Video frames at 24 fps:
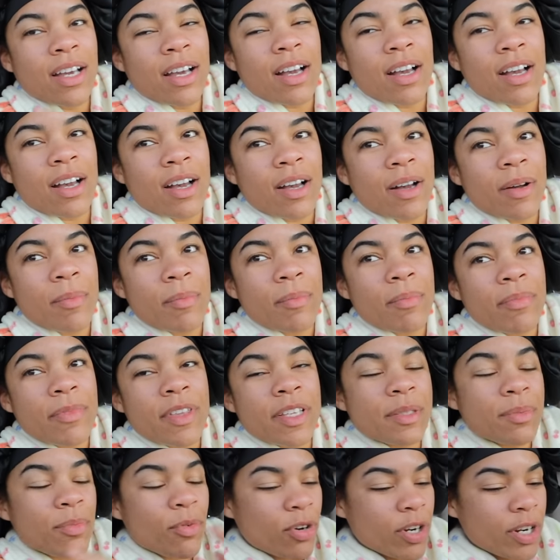um,
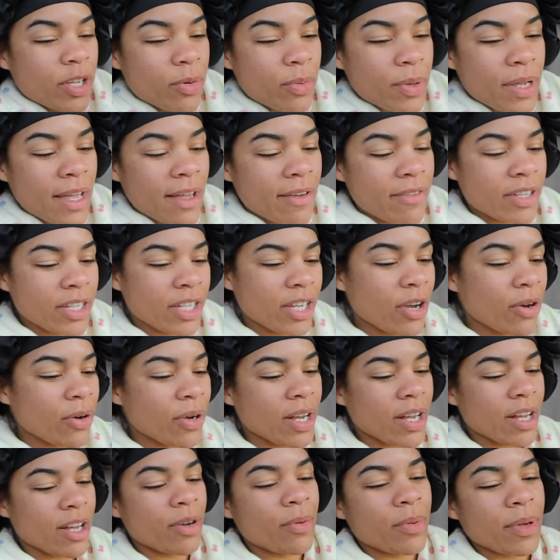this morning we have
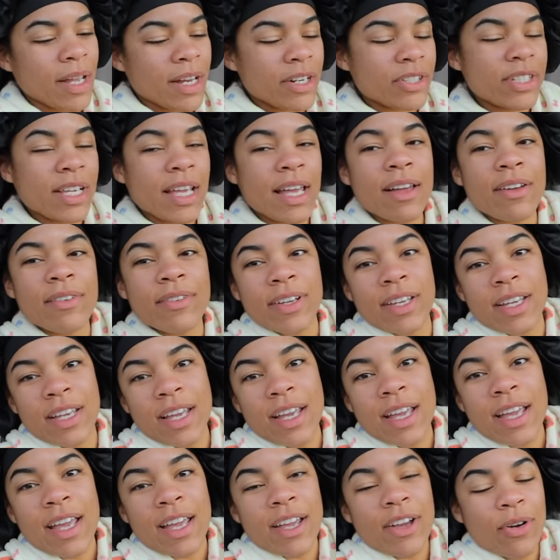yoga. We actually have
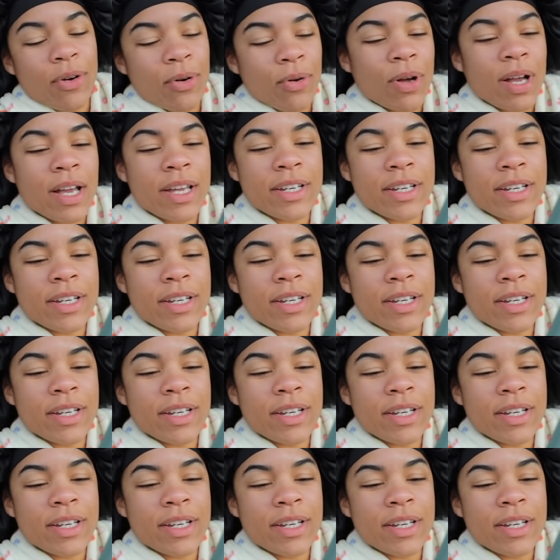a whole